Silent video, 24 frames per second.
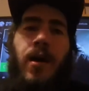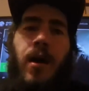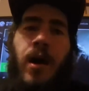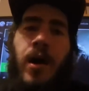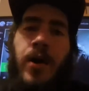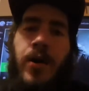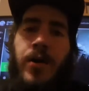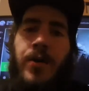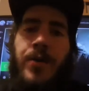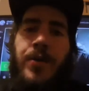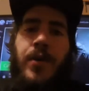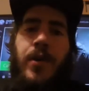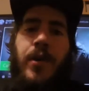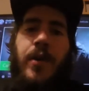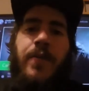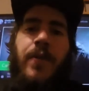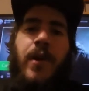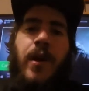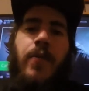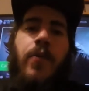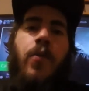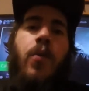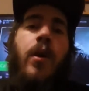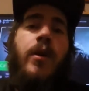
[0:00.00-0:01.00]

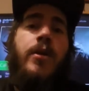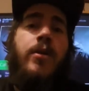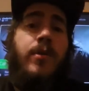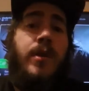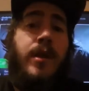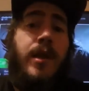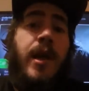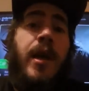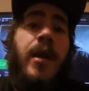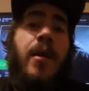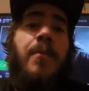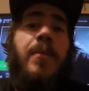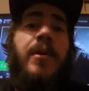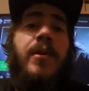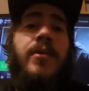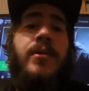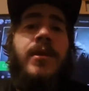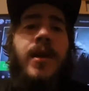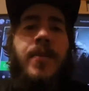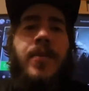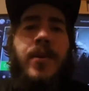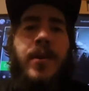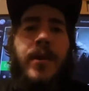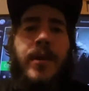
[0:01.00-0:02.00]
135 watts with the kind of
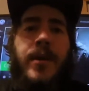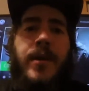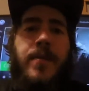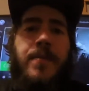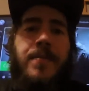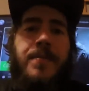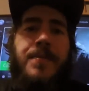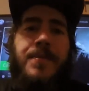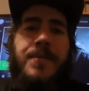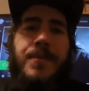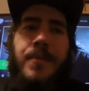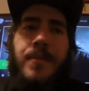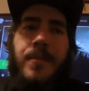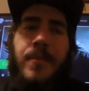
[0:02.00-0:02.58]
builds I put in them.